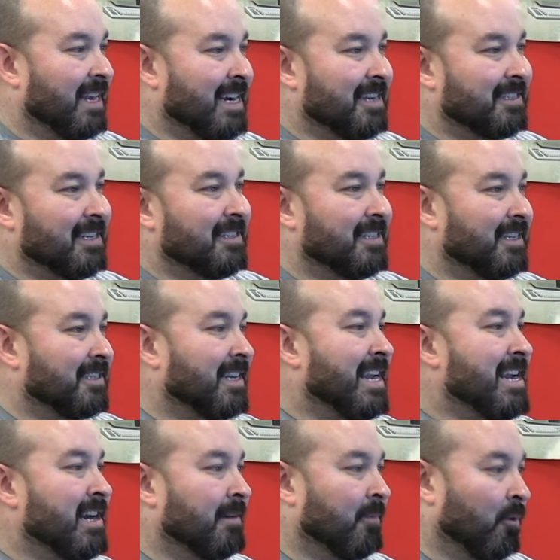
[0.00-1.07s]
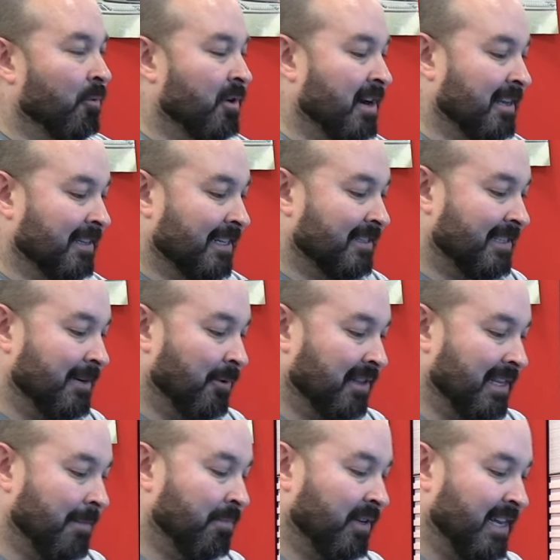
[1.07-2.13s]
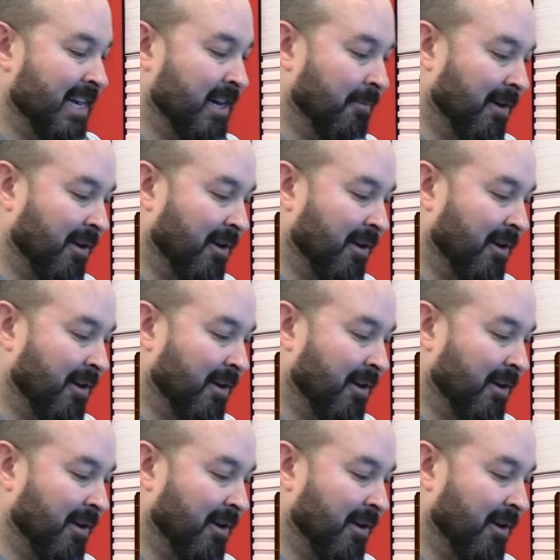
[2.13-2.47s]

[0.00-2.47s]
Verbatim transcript: I guess since it's key number 1, let's see what the play and